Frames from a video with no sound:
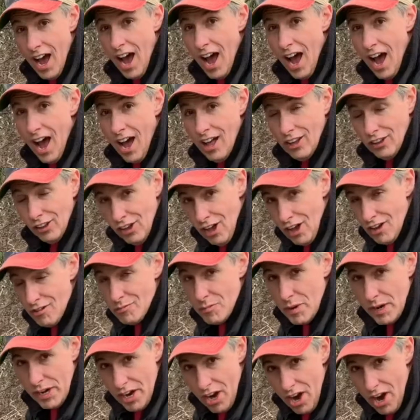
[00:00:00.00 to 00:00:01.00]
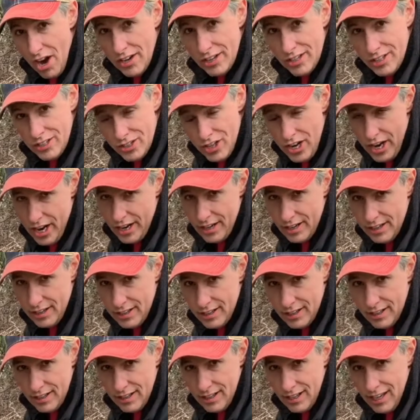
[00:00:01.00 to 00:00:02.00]
I love my garden chair,
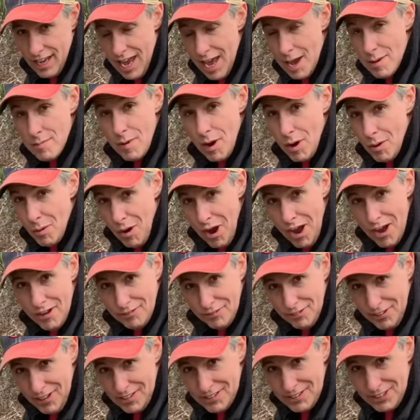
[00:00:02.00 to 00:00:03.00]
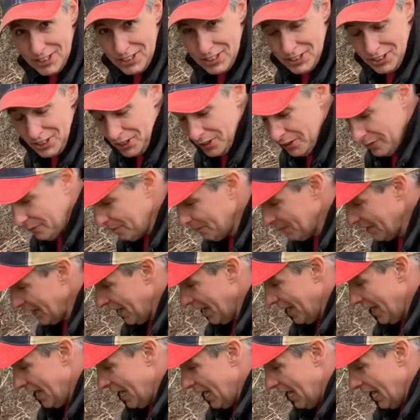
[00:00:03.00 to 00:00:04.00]
and my wife loves it too.
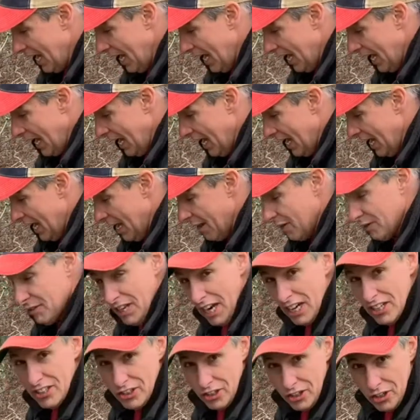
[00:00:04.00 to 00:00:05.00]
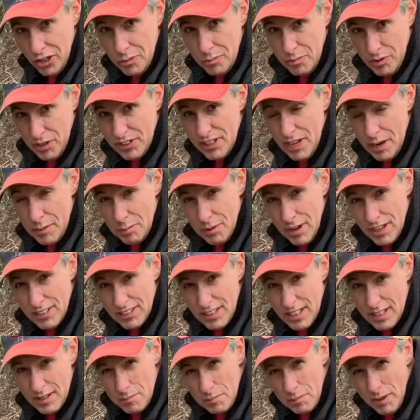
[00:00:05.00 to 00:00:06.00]
It was actually her birthday
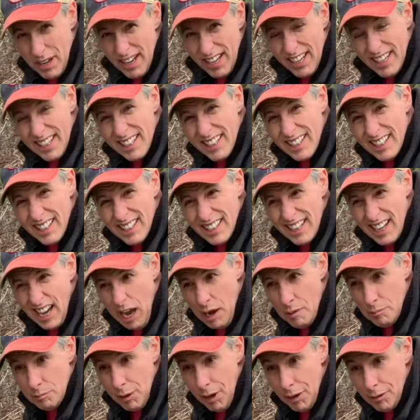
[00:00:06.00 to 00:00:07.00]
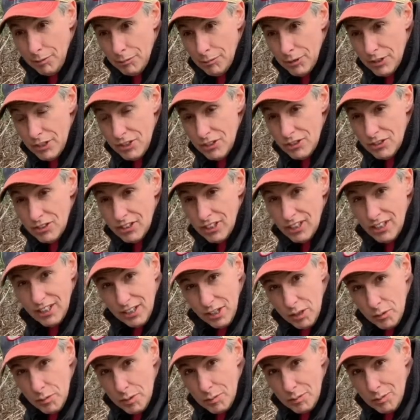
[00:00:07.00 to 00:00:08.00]
present, but I probably use it a
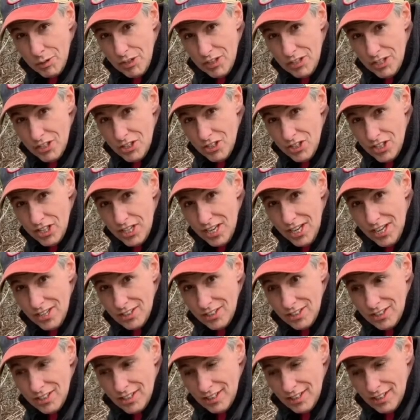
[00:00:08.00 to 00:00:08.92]
little bit more than she does